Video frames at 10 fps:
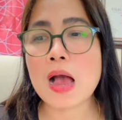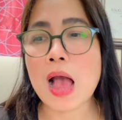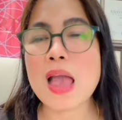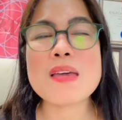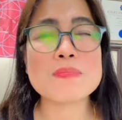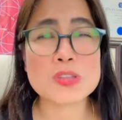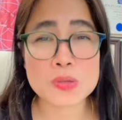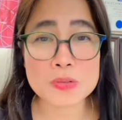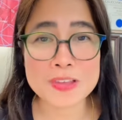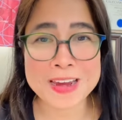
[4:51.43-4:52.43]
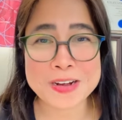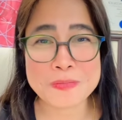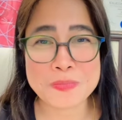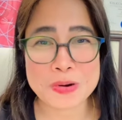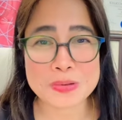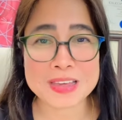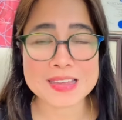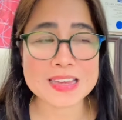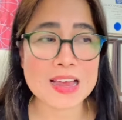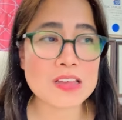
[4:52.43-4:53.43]
I am so tired of
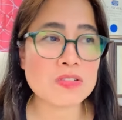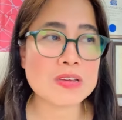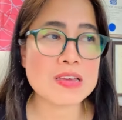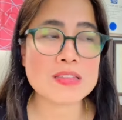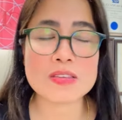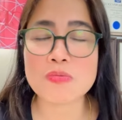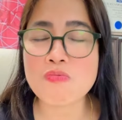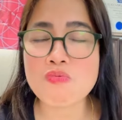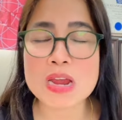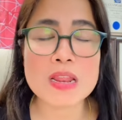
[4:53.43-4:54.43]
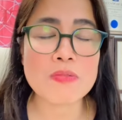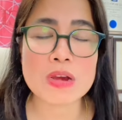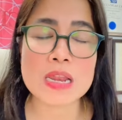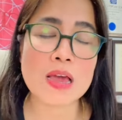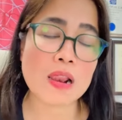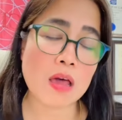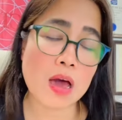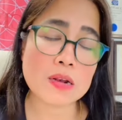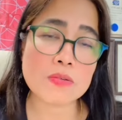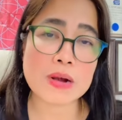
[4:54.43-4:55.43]
processing. Actually, it's really a
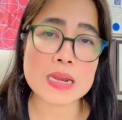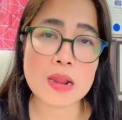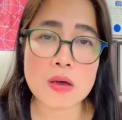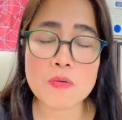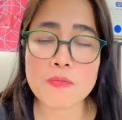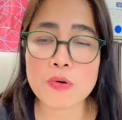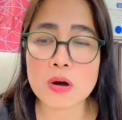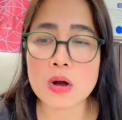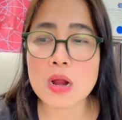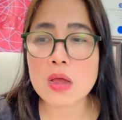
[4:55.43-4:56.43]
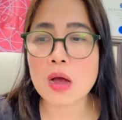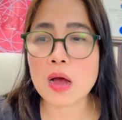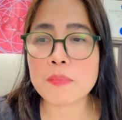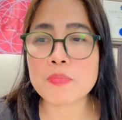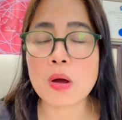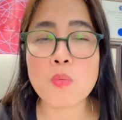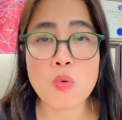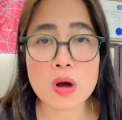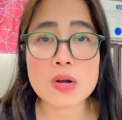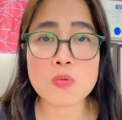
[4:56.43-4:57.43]
lot right now for a
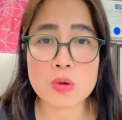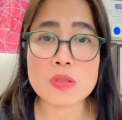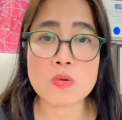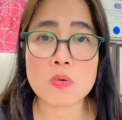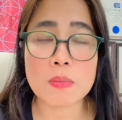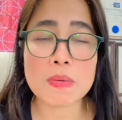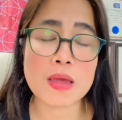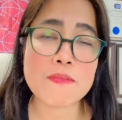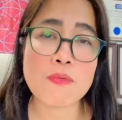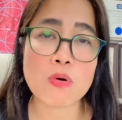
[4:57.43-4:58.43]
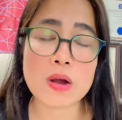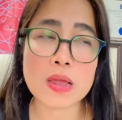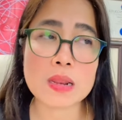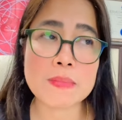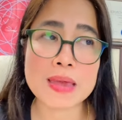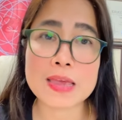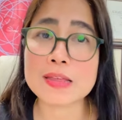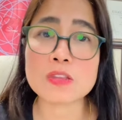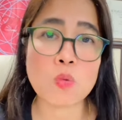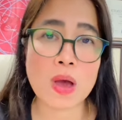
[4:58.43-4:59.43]
work when you apply for LMIA.
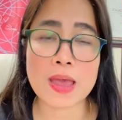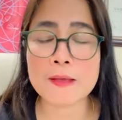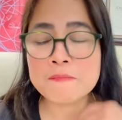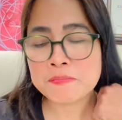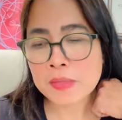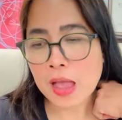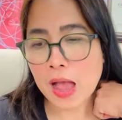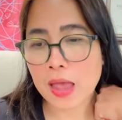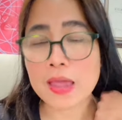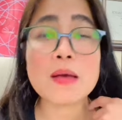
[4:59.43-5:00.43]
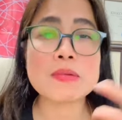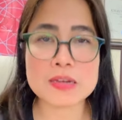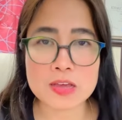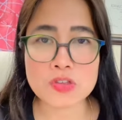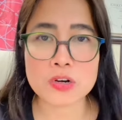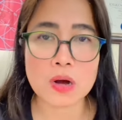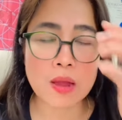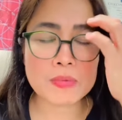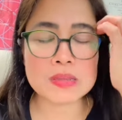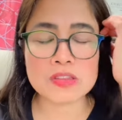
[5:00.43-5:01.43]
That's why I am a teacher.
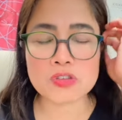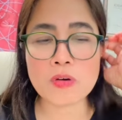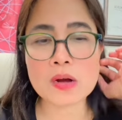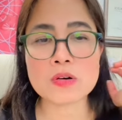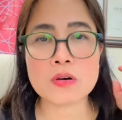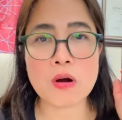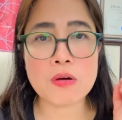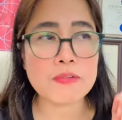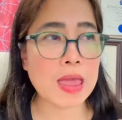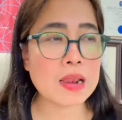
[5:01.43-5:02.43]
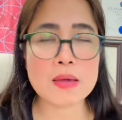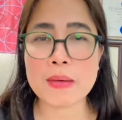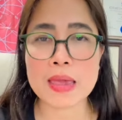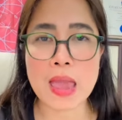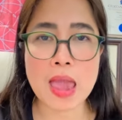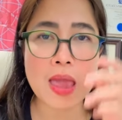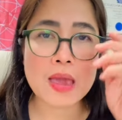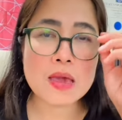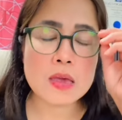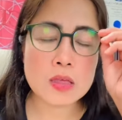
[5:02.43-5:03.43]
I'm an instructor of
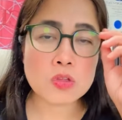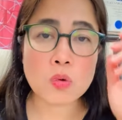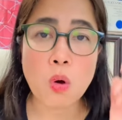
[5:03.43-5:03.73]
LMIA to